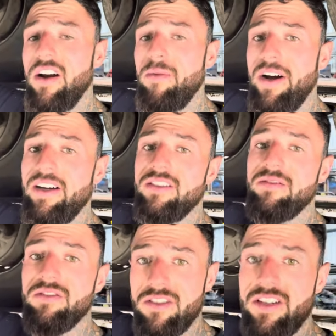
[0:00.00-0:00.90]
arm eyes
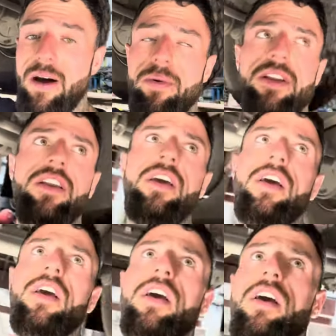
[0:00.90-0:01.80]
snapping.
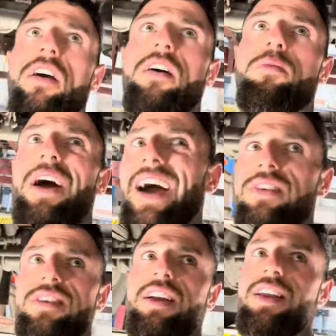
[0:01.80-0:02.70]
Um,
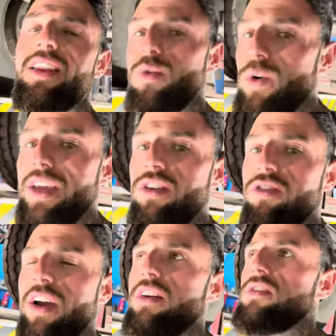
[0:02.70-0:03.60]
outside of that, the wicked
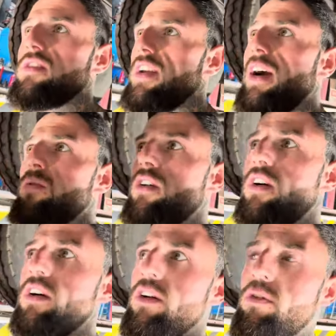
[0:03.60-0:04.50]
trailers. So now I'm
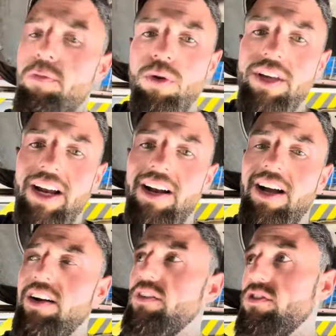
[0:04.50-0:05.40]
gonna pull the yellow
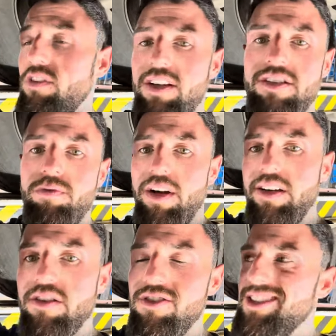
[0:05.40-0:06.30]
line off to release the
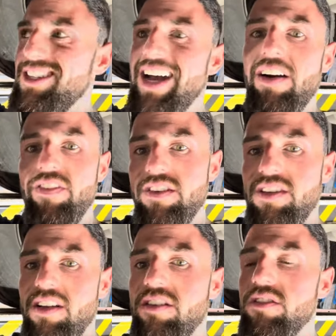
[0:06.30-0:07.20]
brake because it's a DAF. It
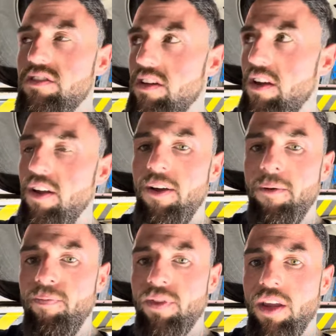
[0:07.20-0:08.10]
sends
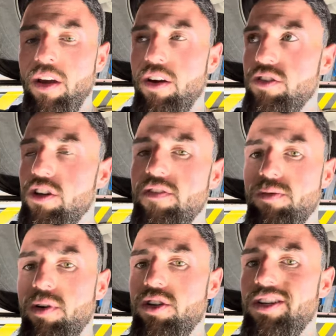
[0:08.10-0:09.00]
uh, service
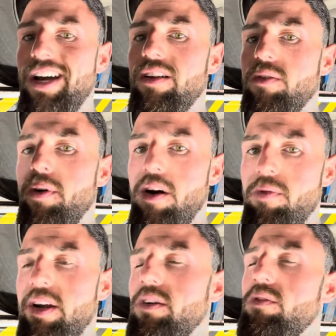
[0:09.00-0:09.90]
pressure down the park
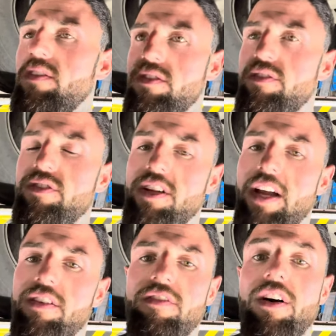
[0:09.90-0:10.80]
brake, whereas a
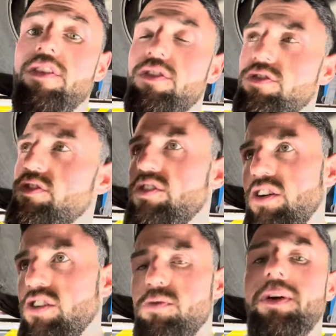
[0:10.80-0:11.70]
Scania and Volvo doesn't. So you
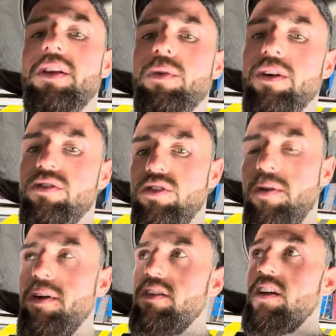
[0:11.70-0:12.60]
can spin the wheels to check
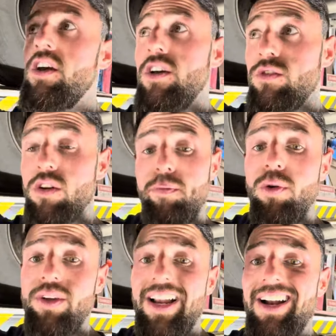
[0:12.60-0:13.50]
bearing. So I'm gonna
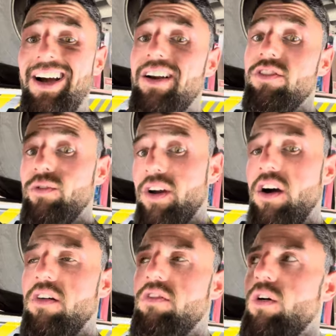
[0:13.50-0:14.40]
pull the yellow line off so it
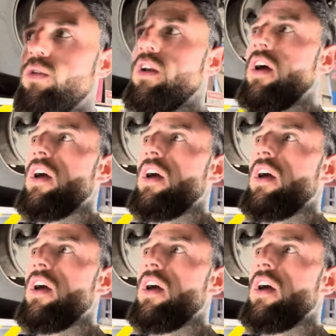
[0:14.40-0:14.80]
can't roll